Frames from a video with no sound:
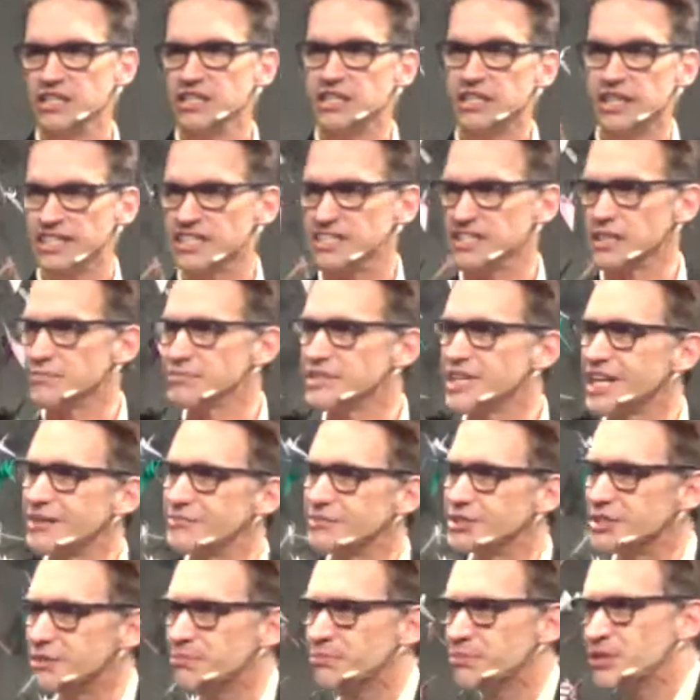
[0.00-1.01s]
and
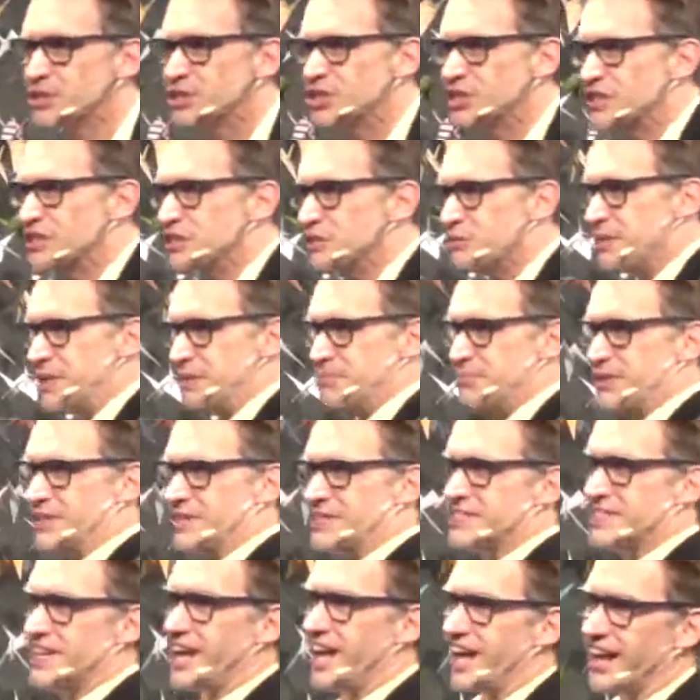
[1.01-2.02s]
sometimes to push other people
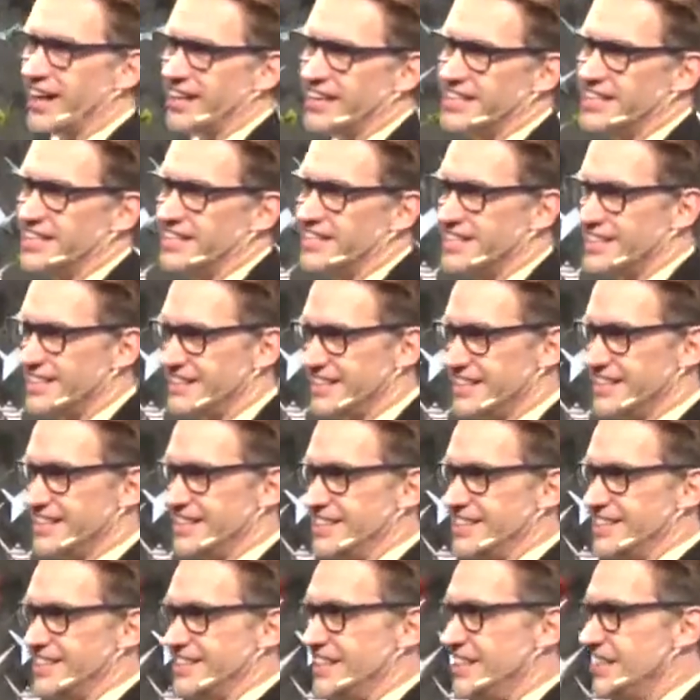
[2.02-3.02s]
aside.
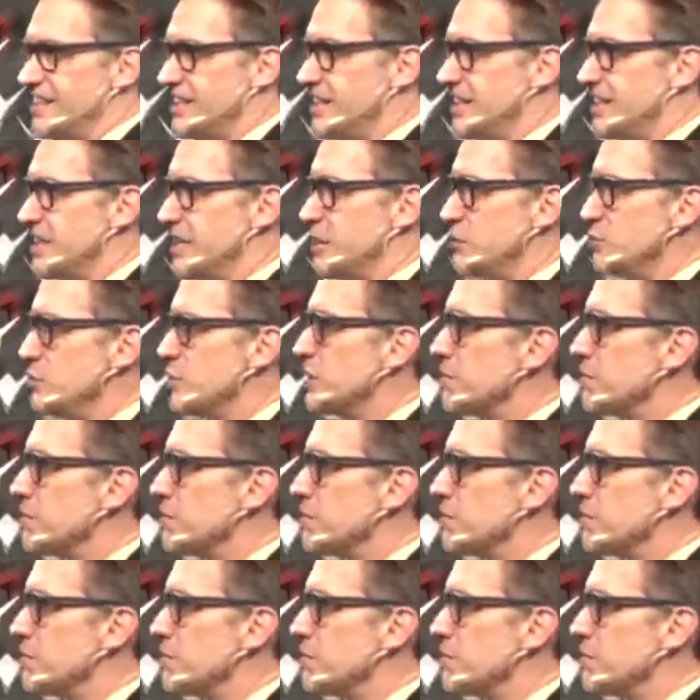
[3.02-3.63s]
Well,